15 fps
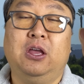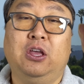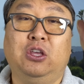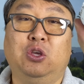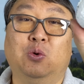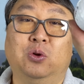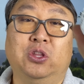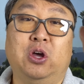
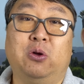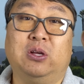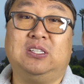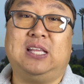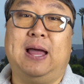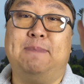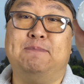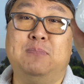you will notice
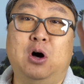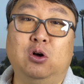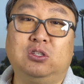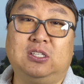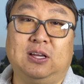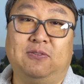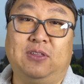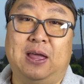that
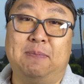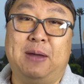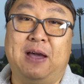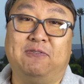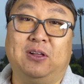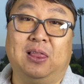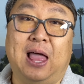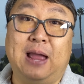most of them
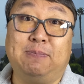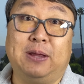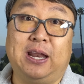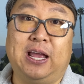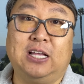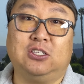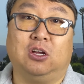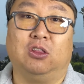have alignment
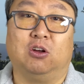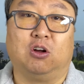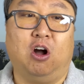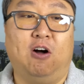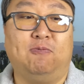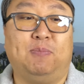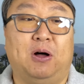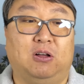aids on their
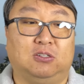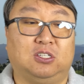golf balls.